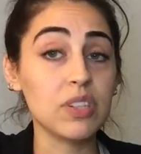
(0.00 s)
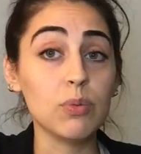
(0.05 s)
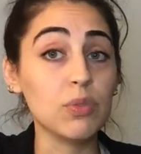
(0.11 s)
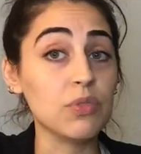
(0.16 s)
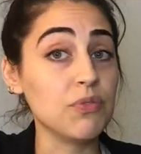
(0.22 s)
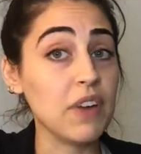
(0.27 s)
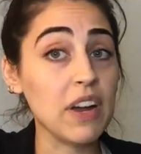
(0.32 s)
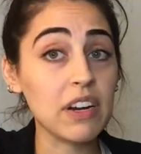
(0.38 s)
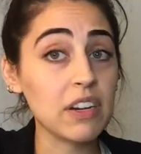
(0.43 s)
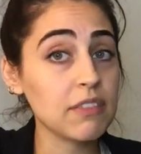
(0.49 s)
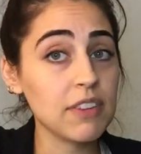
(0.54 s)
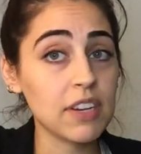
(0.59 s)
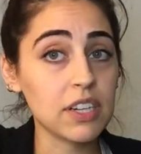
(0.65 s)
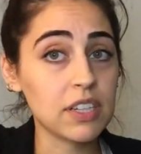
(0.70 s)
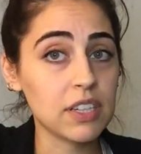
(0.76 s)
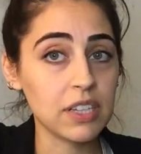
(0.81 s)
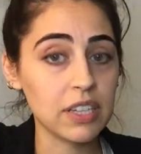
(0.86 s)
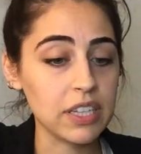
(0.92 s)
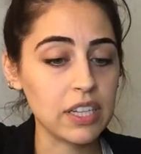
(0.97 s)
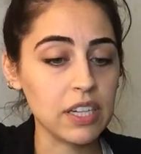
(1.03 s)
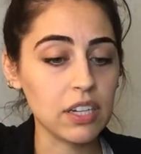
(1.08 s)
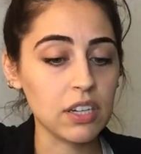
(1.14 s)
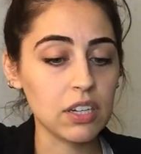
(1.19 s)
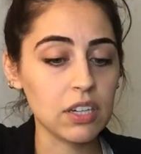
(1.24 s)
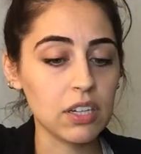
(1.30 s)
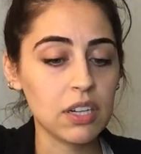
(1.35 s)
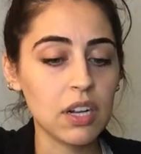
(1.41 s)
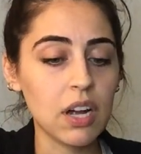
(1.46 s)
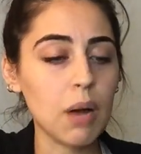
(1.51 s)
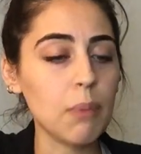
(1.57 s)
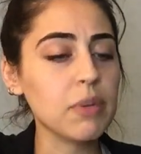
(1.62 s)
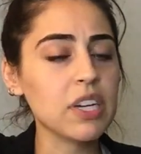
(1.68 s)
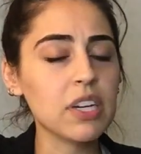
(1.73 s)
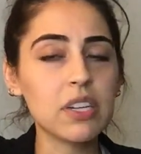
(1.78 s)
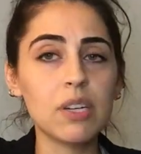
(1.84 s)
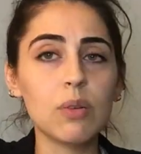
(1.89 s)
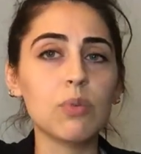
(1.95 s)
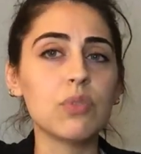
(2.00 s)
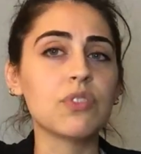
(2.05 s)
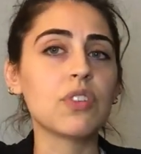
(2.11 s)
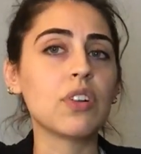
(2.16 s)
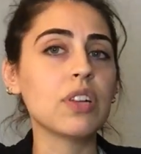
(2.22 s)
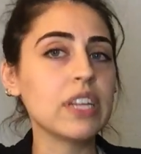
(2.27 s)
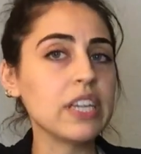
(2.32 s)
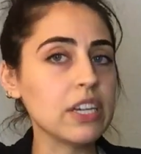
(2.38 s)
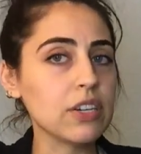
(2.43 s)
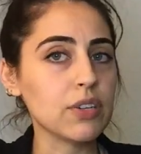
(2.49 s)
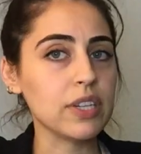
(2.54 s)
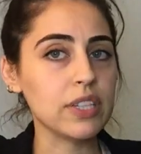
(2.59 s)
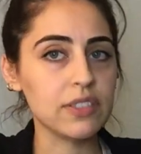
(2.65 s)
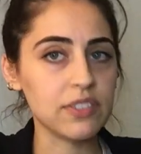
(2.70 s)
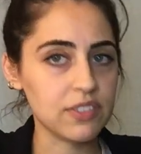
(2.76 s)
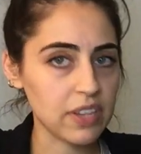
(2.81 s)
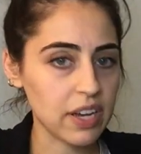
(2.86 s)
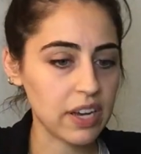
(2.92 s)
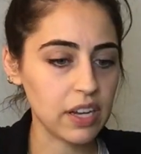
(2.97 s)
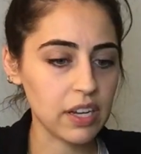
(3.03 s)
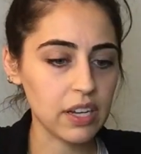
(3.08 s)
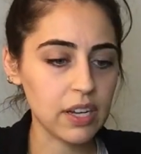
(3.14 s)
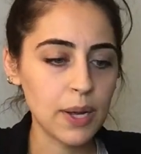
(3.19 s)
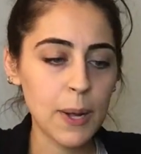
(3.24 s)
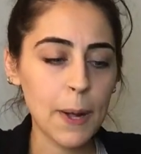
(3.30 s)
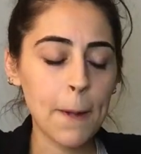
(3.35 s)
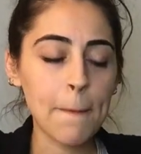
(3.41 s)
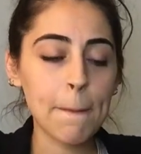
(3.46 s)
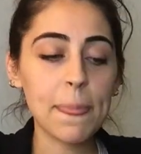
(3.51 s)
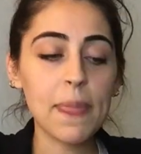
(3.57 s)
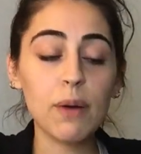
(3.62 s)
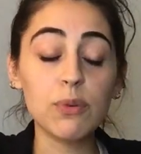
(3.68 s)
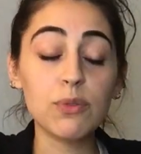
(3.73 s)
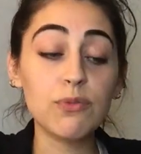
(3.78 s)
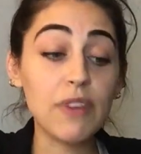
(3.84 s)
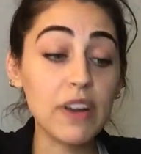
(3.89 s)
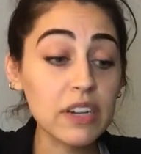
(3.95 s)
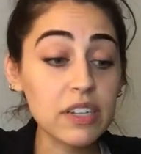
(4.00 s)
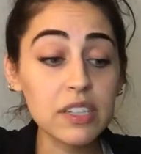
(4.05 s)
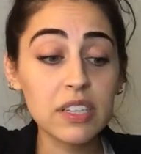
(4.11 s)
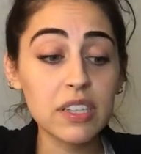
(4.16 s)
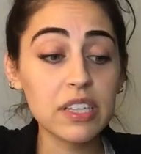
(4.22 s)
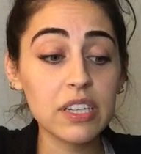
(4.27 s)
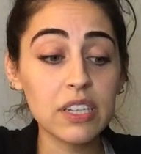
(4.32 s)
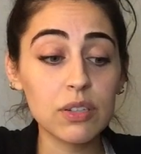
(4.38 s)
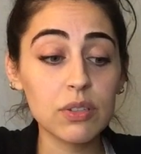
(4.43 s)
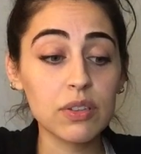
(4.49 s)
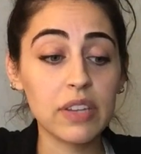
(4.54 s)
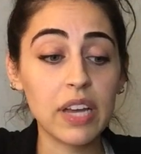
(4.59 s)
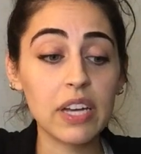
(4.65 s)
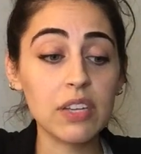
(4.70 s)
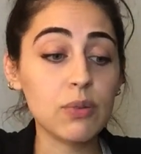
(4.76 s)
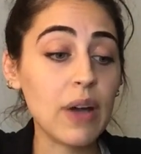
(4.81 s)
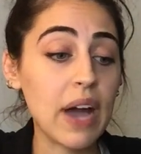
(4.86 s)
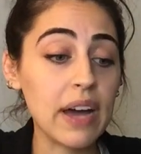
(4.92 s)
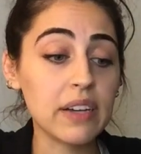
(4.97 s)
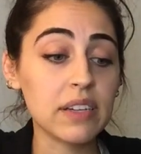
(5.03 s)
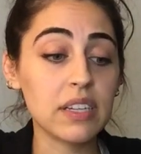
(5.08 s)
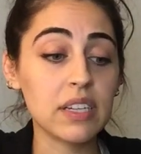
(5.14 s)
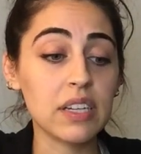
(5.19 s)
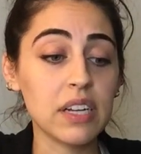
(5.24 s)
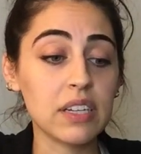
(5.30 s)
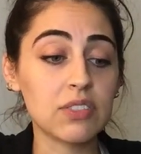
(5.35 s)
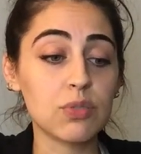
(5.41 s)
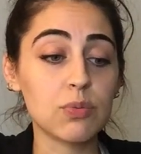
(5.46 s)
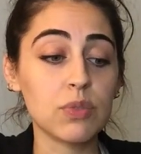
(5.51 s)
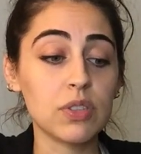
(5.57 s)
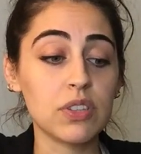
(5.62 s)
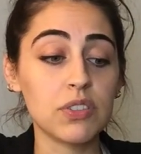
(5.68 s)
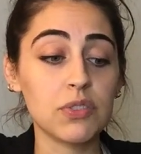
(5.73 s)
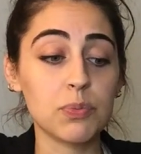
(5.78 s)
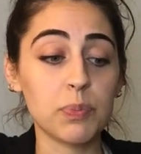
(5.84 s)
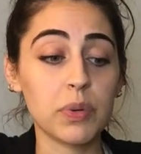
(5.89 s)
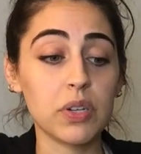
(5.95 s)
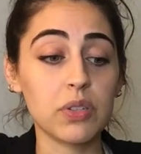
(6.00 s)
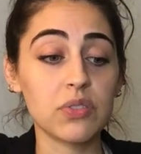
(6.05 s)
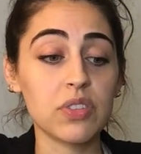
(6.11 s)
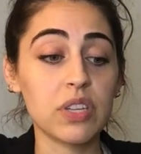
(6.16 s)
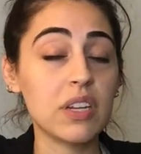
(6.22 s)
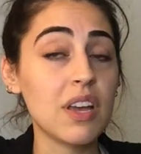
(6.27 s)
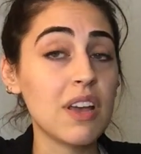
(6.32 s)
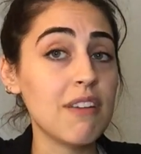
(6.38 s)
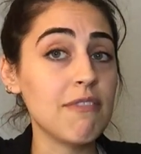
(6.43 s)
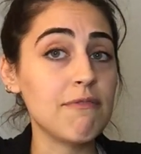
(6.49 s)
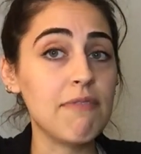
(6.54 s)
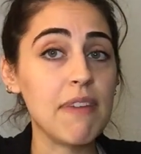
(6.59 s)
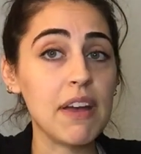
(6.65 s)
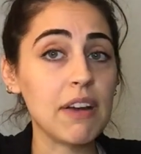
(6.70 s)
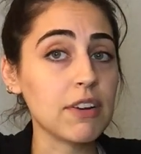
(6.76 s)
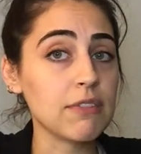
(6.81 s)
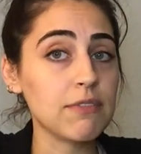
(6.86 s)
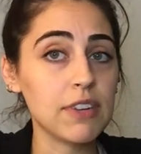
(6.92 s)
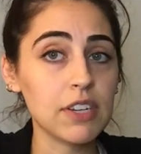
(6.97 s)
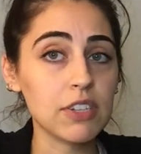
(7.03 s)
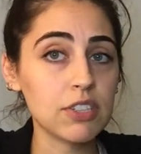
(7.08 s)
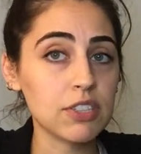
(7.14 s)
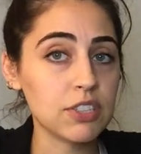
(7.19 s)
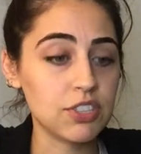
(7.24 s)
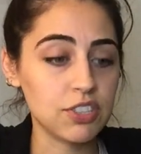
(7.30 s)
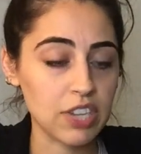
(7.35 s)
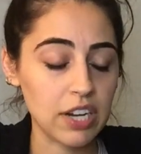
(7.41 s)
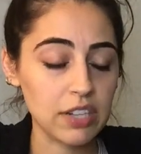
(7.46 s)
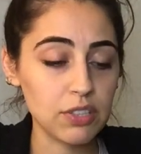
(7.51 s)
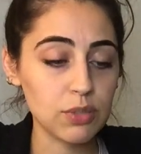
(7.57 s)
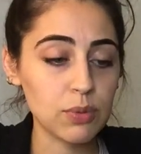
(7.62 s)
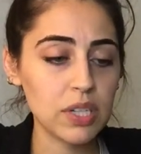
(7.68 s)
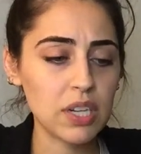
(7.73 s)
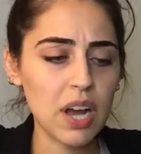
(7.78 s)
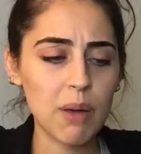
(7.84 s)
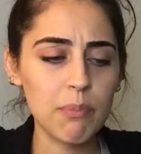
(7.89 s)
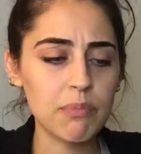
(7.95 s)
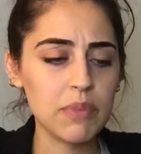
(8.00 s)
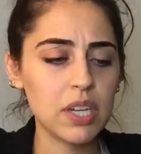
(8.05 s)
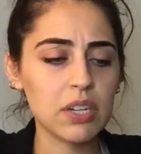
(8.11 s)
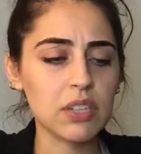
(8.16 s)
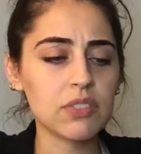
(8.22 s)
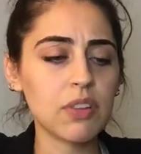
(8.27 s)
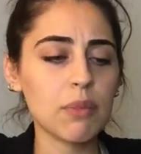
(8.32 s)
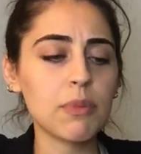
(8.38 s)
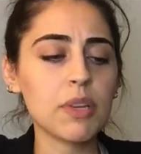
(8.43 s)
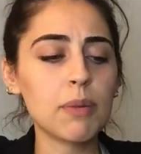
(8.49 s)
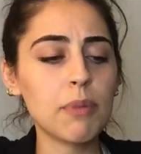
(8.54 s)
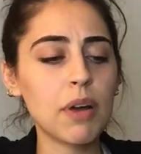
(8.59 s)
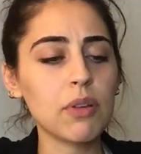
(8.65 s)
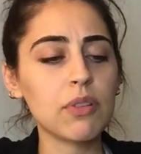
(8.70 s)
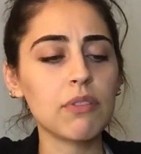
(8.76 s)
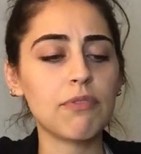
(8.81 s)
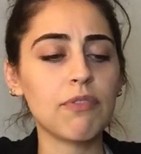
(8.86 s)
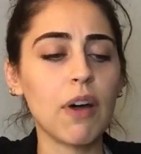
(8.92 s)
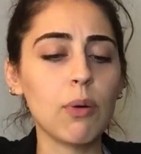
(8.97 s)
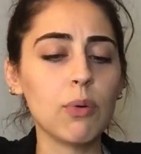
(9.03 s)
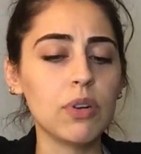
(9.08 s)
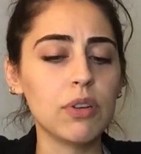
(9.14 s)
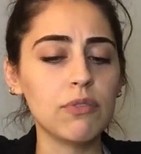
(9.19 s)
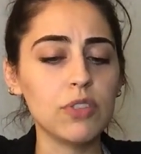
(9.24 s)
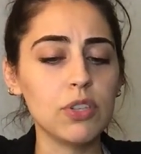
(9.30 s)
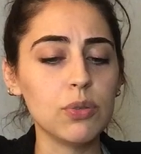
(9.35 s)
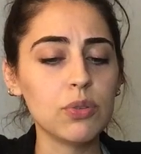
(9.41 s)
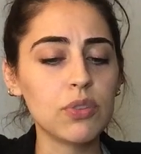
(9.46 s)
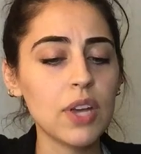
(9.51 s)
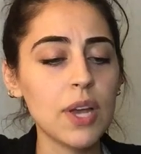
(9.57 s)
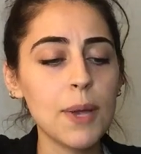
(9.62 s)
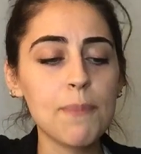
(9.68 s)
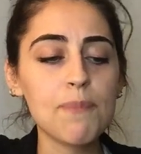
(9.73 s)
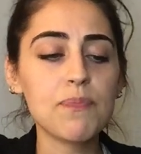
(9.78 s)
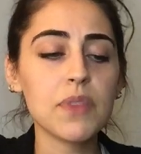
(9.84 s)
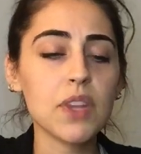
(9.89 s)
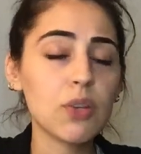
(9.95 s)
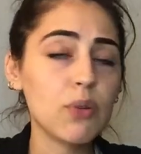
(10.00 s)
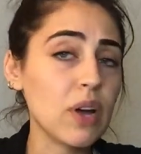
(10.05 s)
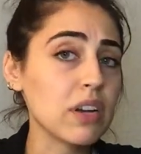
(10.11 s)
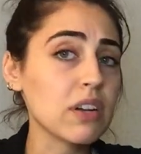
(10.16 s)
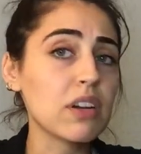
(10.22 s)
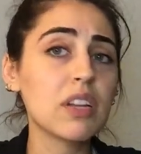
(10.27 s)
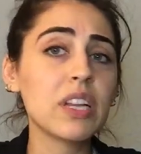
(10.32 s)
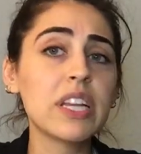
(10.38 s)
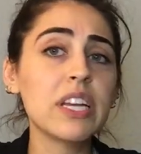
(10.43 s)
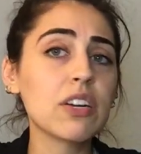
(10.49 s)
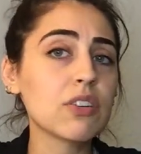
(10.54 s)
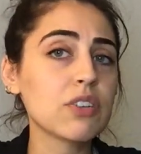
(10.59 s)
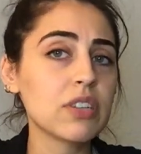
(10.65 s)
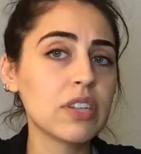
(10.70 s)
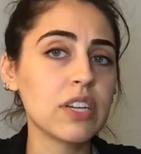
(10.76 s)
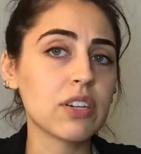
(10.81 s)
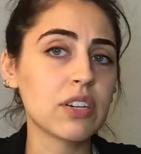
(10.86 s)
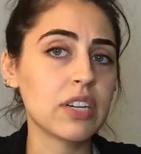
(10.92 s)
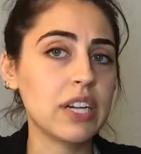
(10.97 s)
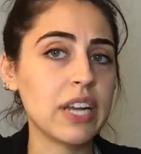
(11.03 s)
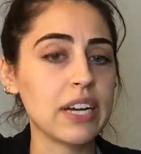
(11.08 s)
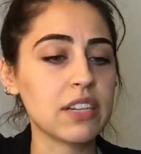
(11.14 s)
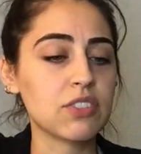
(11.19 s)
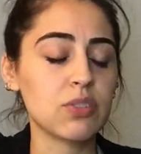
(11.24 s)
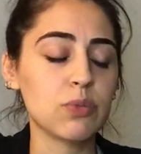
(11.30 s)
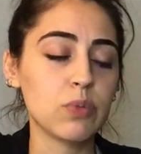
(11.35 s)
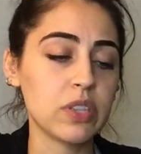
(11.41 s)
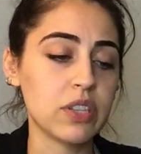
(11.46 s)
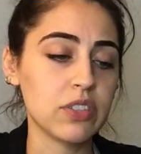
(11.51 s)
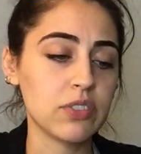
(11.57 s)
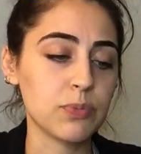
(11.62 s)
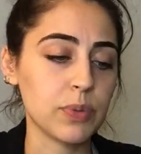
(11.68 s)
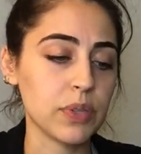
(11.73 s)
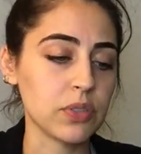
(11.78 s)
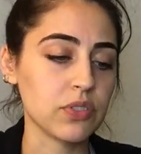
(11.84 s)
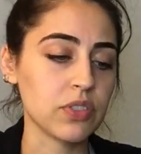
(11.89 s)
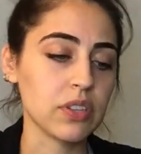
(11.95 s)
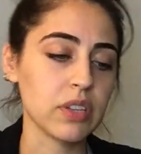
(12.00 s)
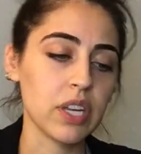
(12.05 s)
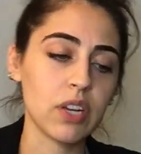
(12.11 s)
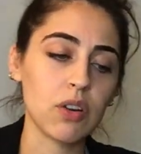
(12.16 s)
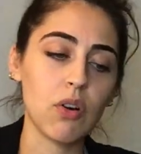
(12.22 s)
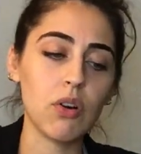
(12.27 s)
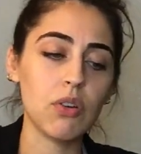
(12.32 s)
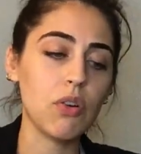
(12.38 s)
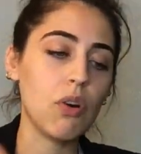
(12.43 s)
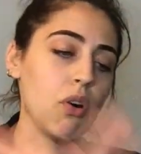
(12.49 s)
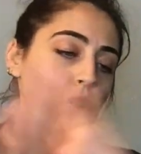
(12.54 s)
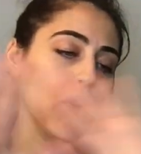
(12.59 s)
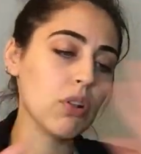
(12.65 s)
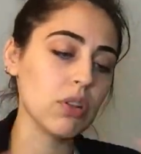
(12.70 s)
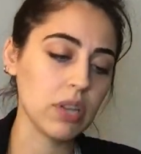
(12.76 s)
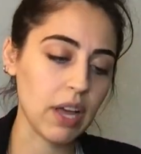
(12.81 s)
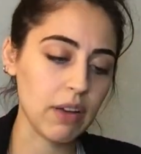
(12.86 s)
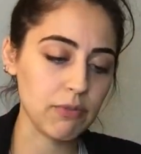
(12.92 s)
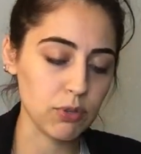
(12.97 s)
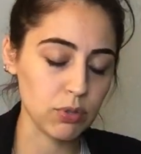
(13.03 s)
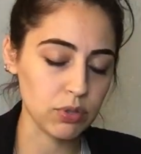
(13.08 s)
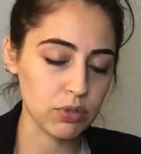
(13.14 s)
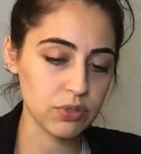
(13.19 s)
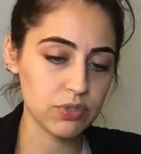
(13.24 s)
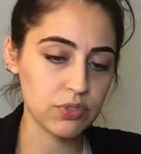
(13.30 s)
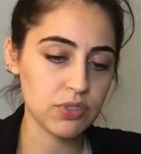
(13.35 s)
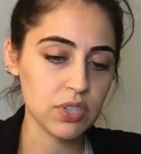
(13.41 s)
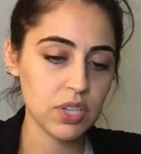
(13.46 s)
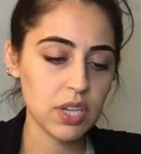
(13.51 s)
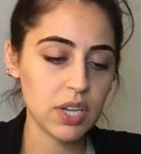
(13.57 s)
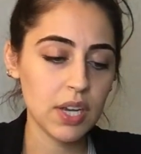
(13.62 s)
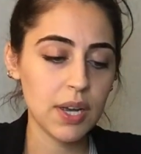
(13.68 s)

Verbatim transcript: It was very, very clear. I'm hearing it was clear in sight. It was very clear that you had a connection with this person, very, very genuine. I'm hearing something about the fountain of youth. You had a clear, clear connection with this person, like on all levels.